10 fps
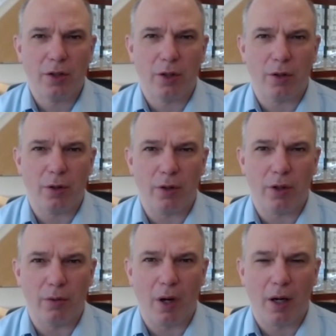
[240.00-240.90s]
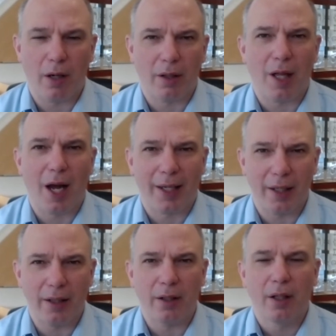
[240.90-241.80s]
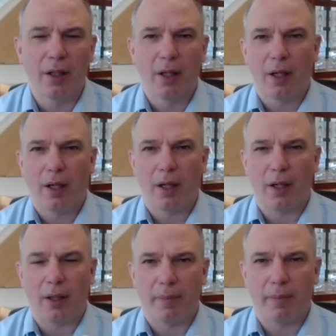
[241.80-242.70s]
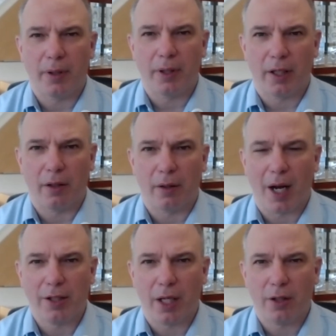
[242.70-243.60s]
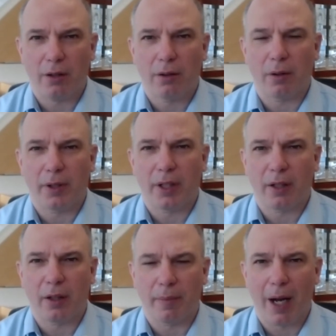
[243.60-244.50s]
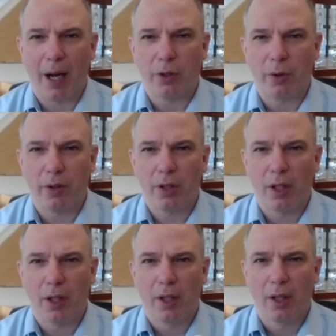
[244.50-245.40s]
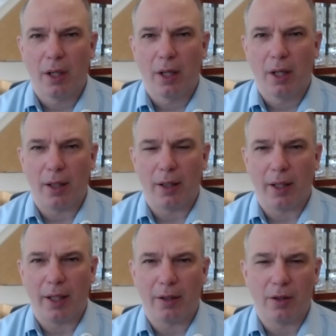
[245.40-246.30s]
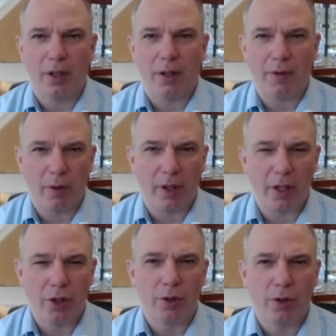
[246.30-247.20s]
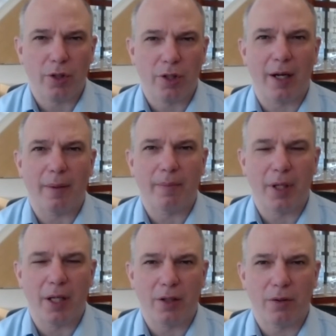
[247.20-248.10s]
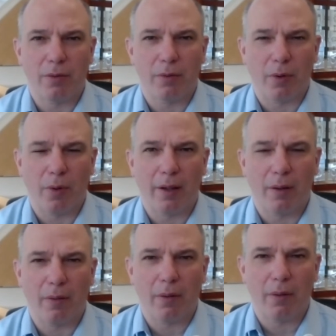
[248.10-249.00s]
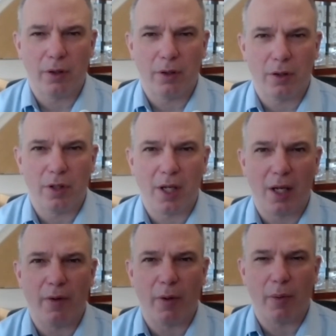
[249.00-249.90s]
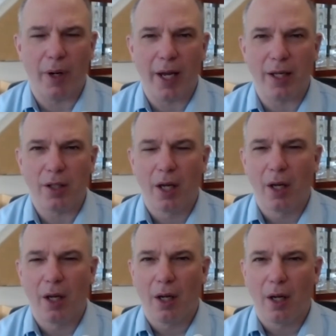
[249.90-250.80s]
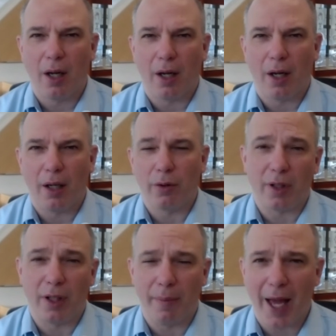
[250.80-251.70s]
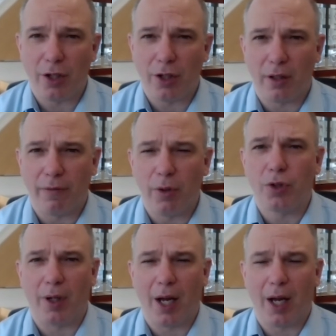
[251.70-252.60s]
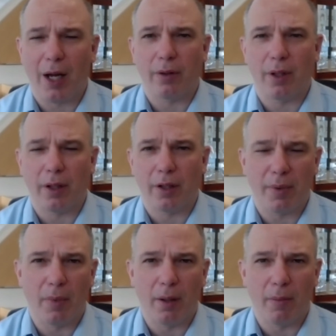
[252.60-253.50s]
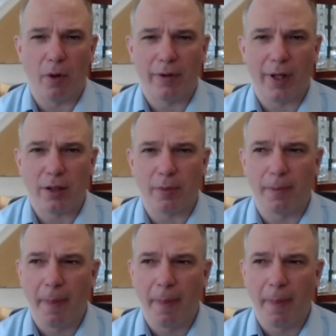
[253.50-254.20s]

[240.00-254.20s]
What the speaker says: so you aren't locking in a particular processor or a particular power source. And even though the initial setup does require a certain set of arrays, you can certainly imagine in the future how this could be more flexible.